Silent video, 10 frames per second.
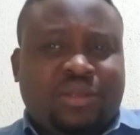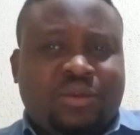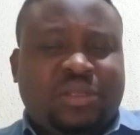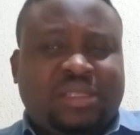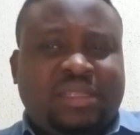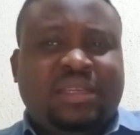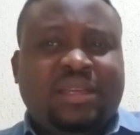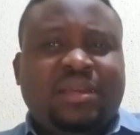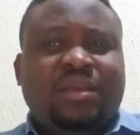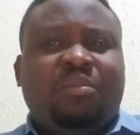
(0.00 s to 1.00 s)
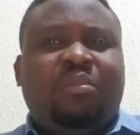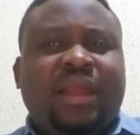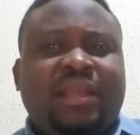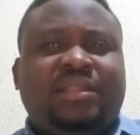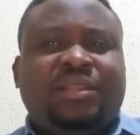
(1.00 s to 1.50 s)
You're going to see
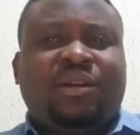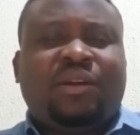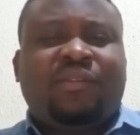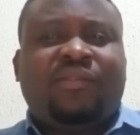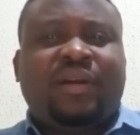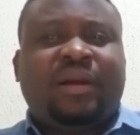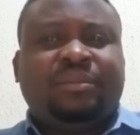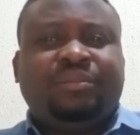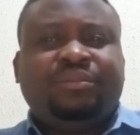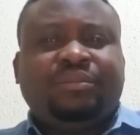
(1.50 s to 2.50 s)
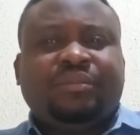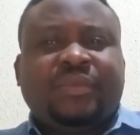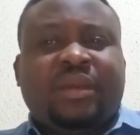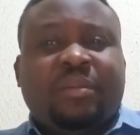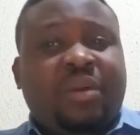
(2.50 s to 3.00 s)
plenty of
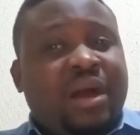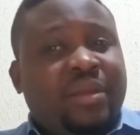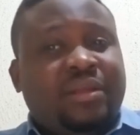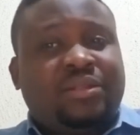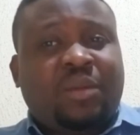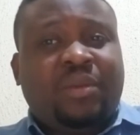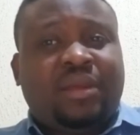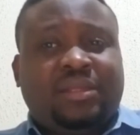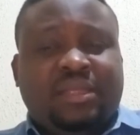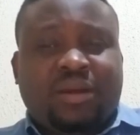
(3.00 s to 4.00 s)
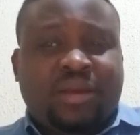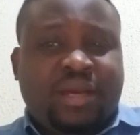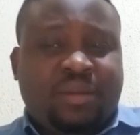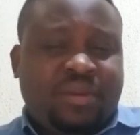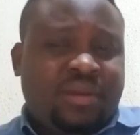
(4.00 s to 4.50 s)
empowerment topics that will
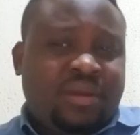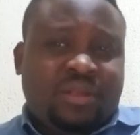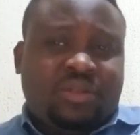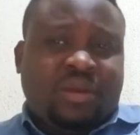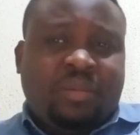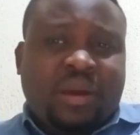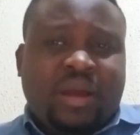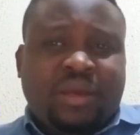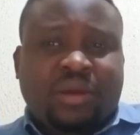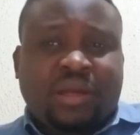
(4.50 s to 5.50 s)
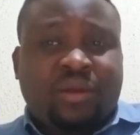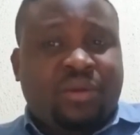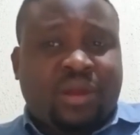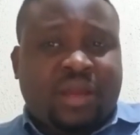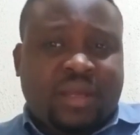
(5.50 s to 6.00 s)
help to empower you and
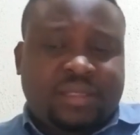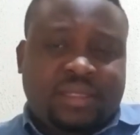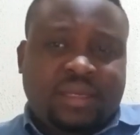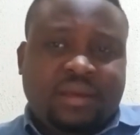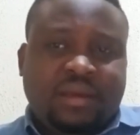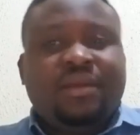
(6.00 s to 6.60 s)
grow your capacity.